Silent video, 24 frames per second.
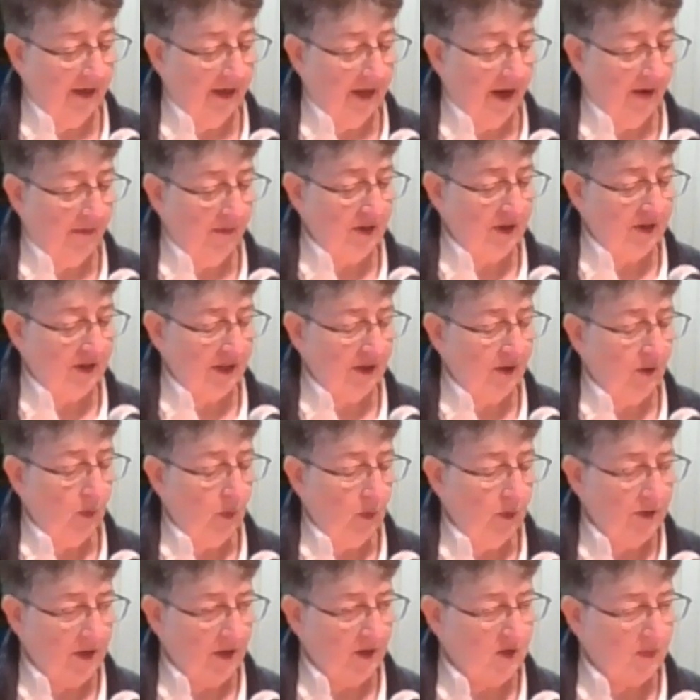every single
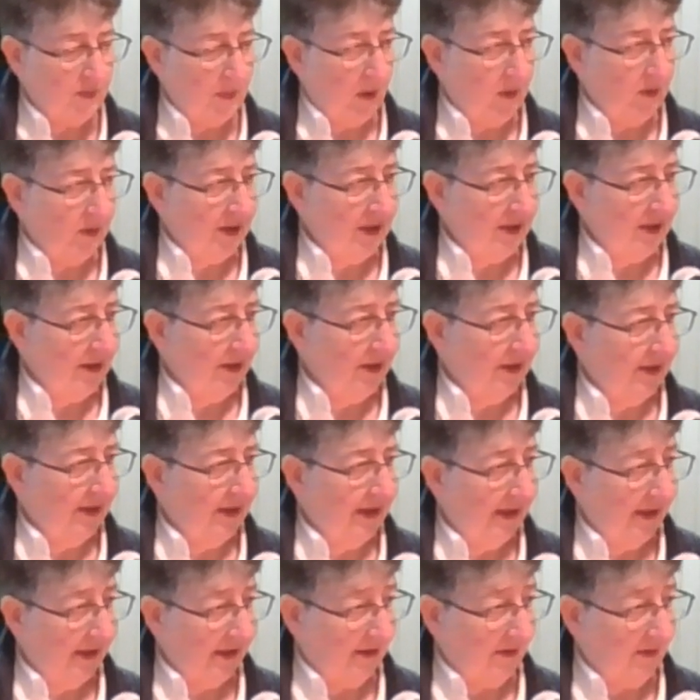word that's spoken
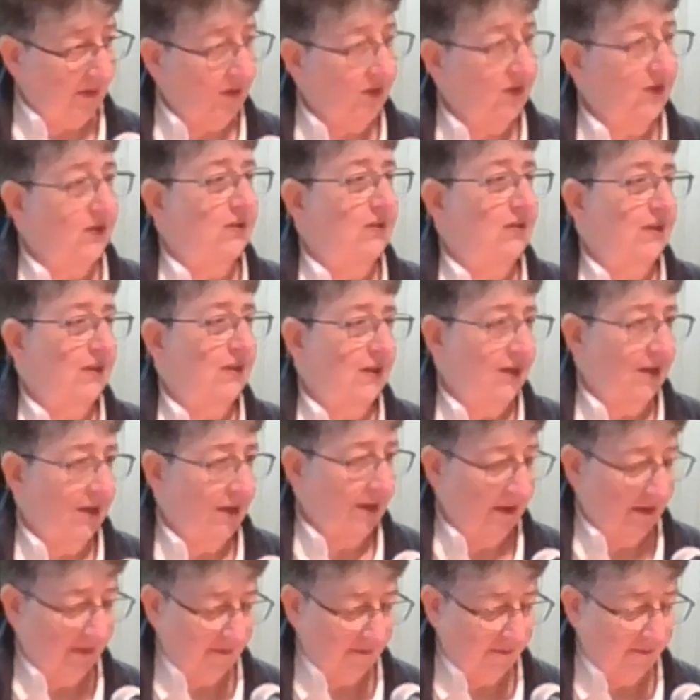is
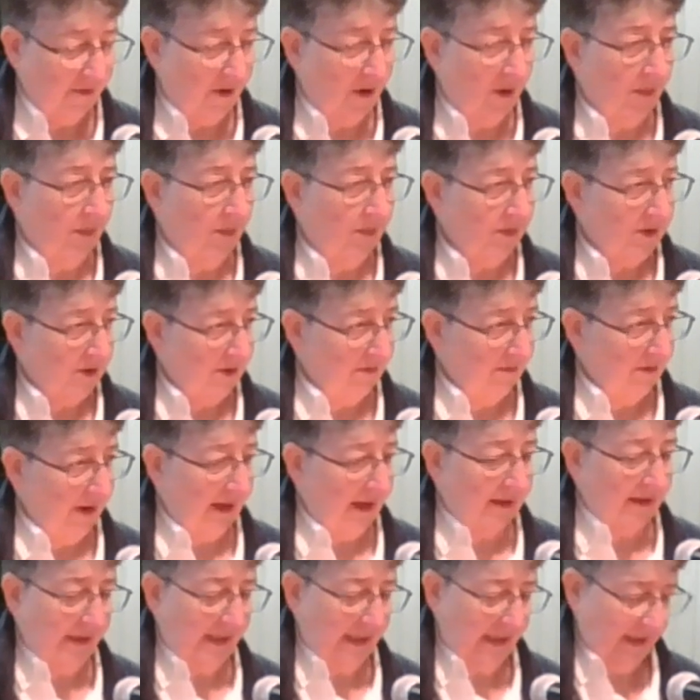from
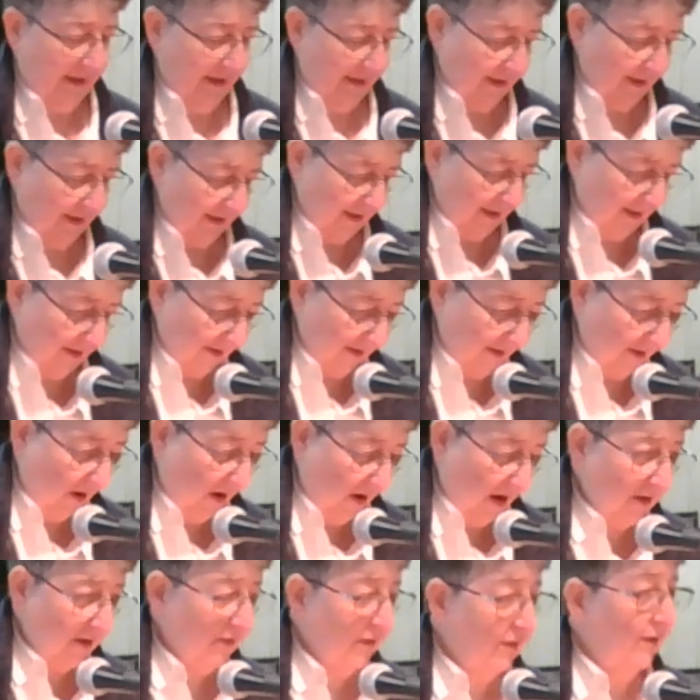directly the
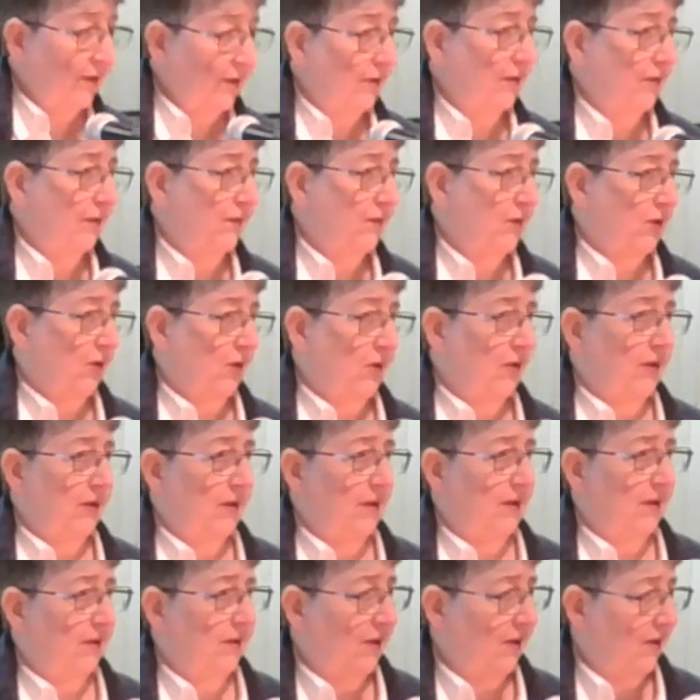Gospel of
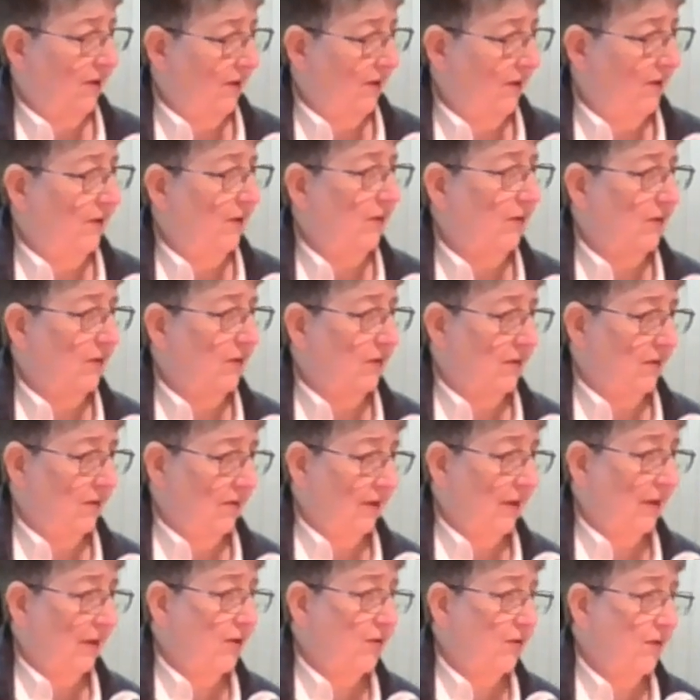John, the Good News
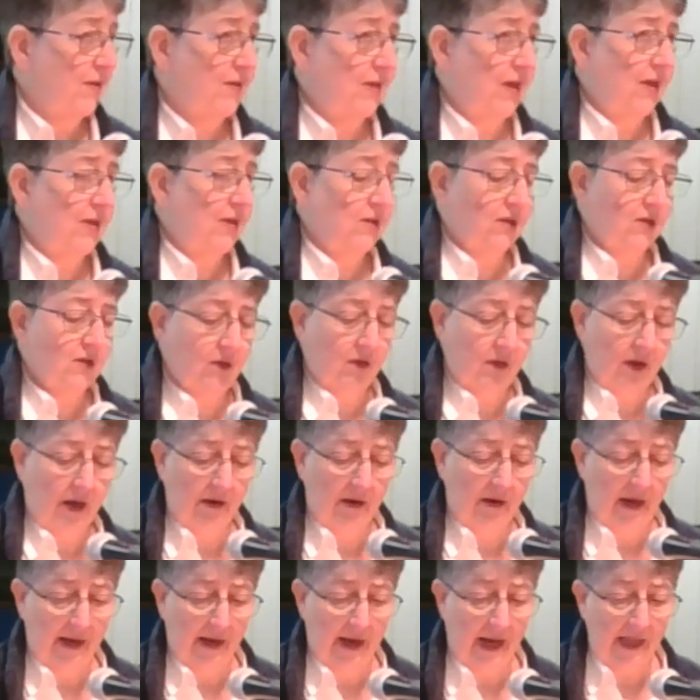translation. So
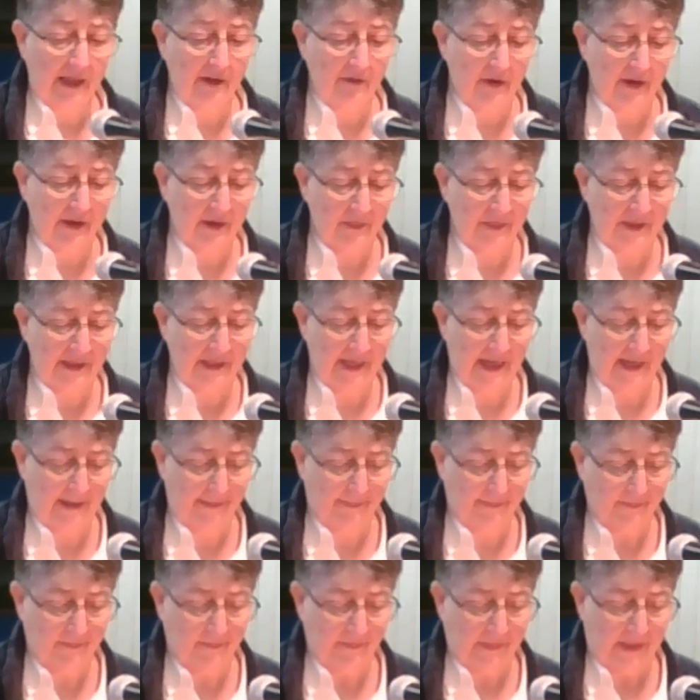I, I highly recommend that.
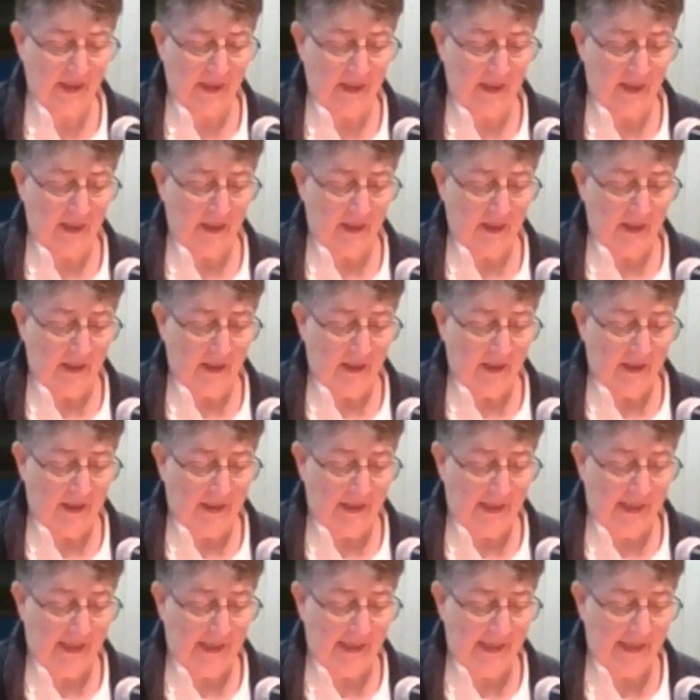
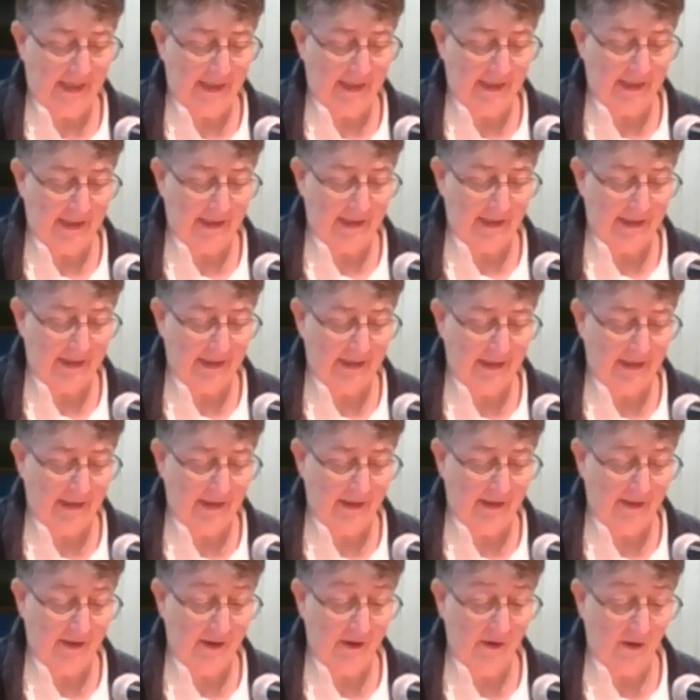And
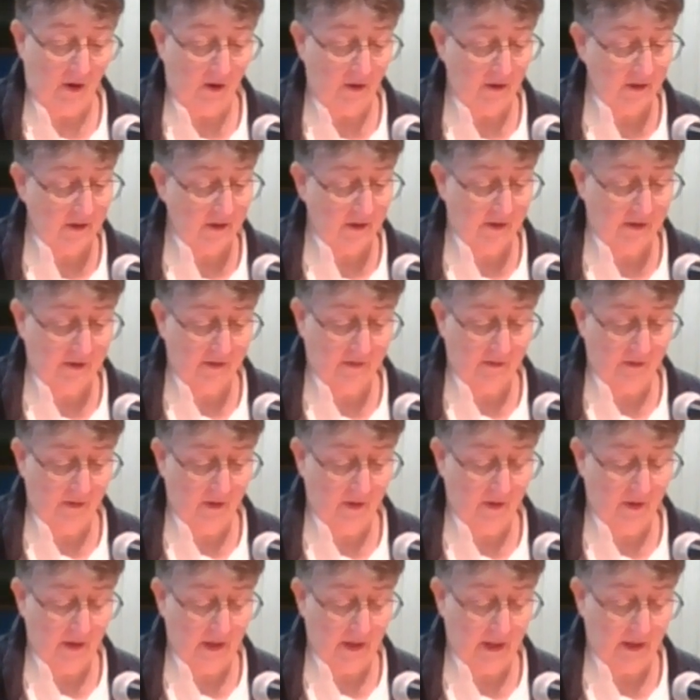uh, there are
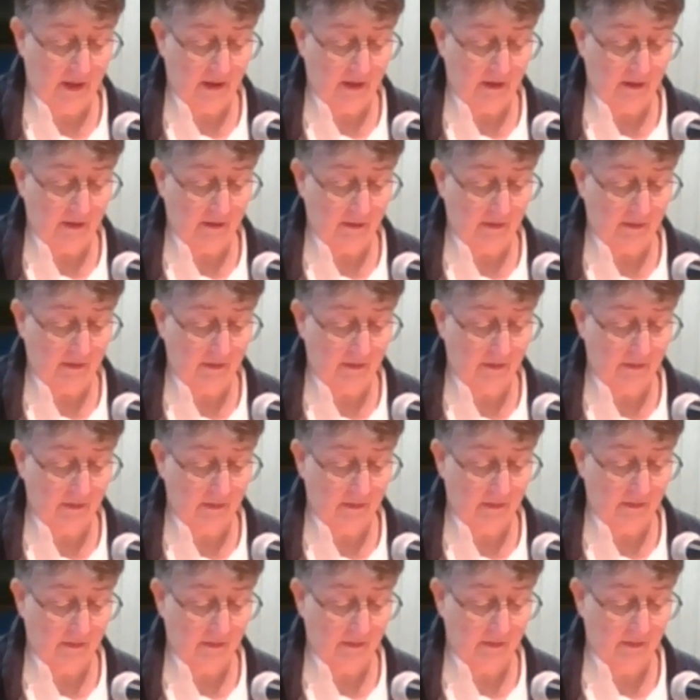uh,
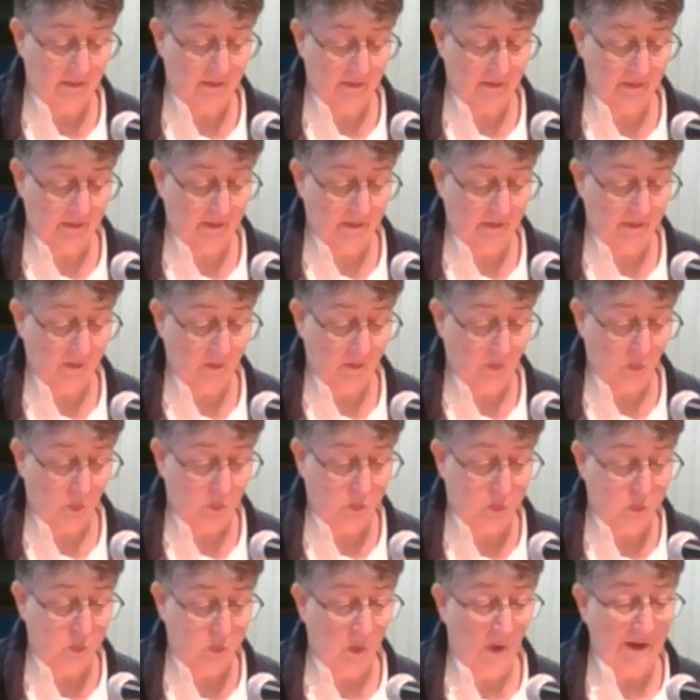
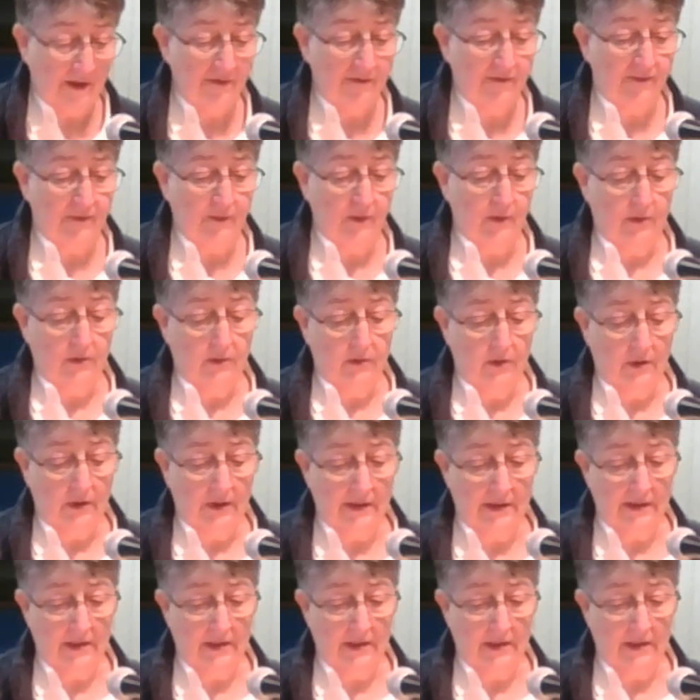wonderful,